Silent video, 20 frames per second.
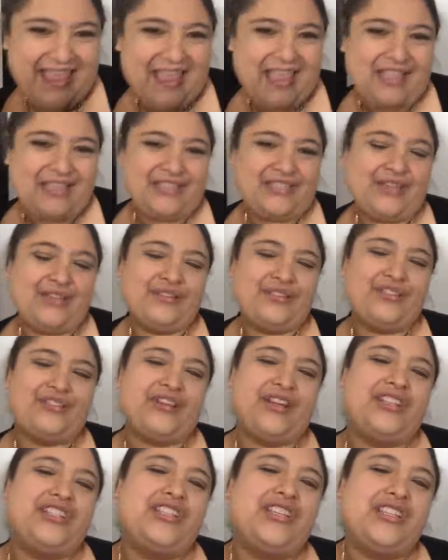So
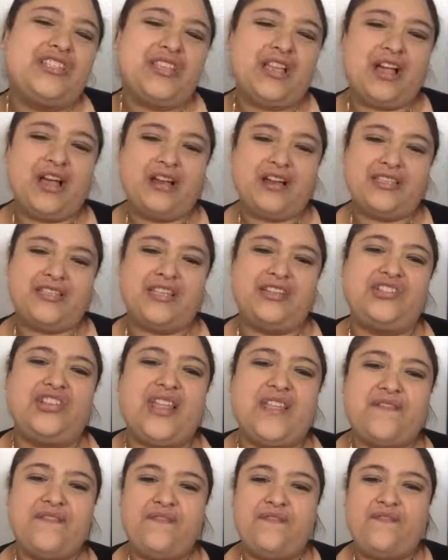stretches are essentially
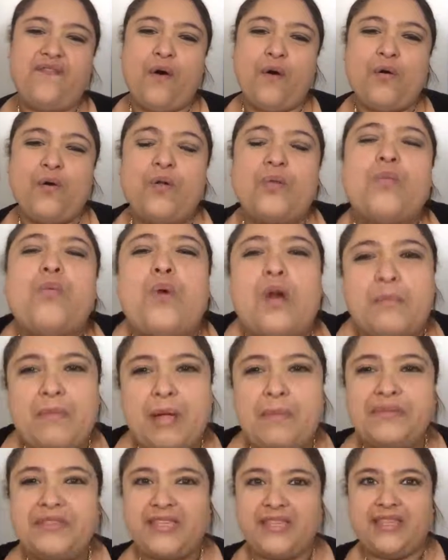like vocal
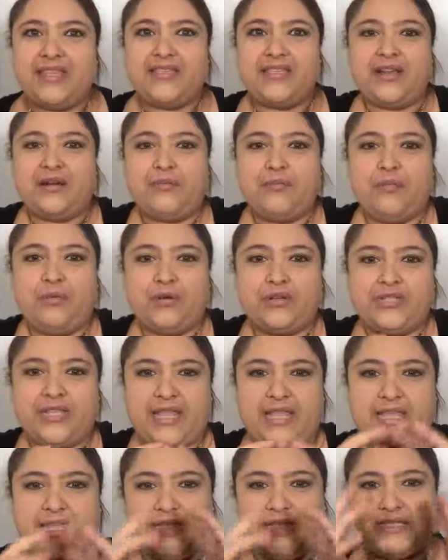warm-ups. These are more
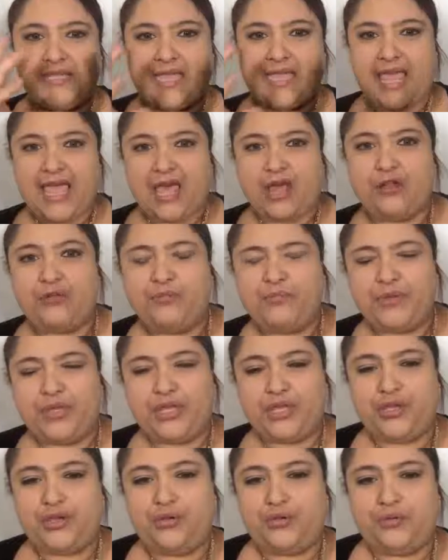to help
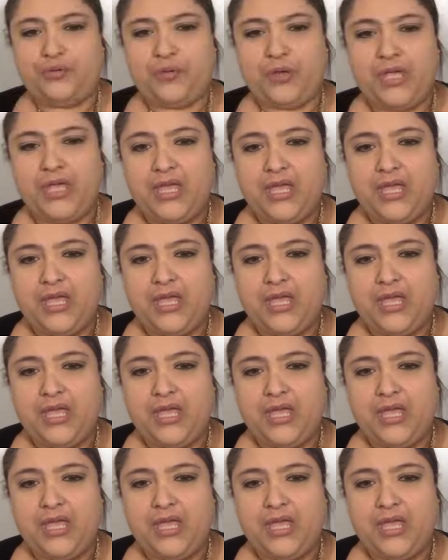you